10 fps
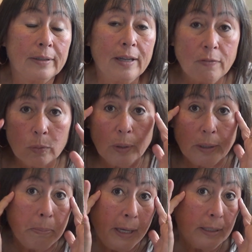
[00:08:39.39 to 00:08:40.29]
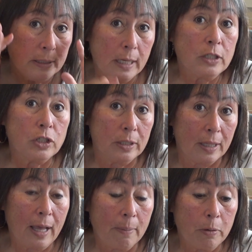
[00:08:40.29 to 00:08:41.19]
never really paid attention to
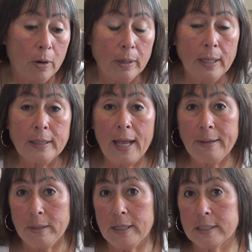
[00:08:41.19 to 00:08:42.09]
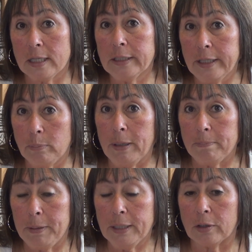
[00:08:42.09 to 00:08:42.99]
that part. And that is a little
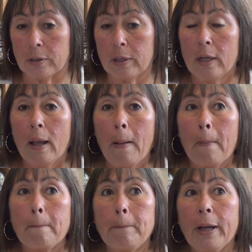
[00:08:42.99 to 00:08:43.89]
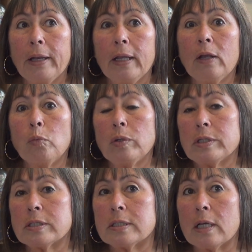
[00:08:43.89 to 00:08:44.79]
bit bigger, but it
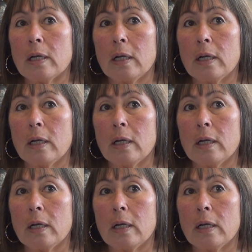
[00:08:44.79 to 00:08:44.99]
was